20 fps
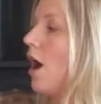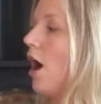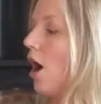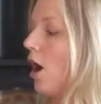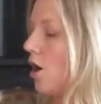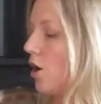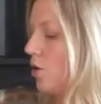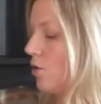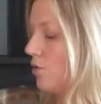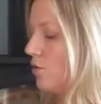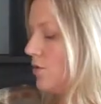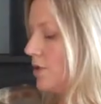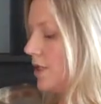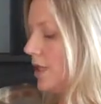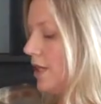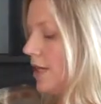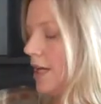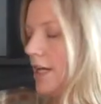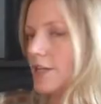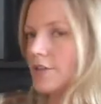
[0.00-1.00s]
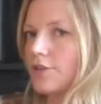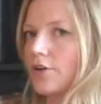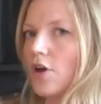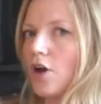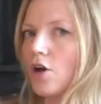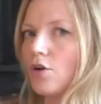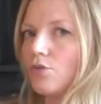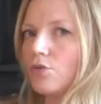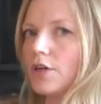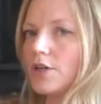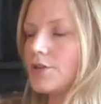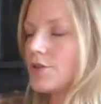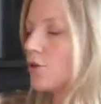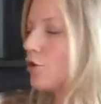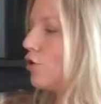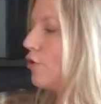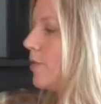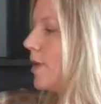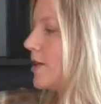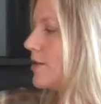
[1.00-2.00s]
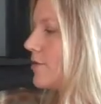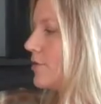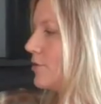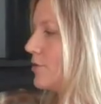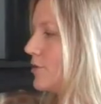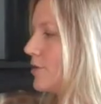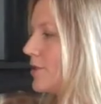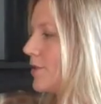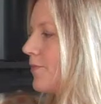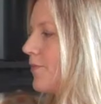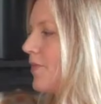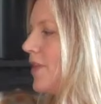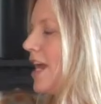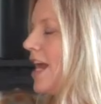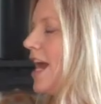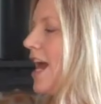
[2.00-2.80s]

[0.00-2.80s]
Hold, so hold those core muscles.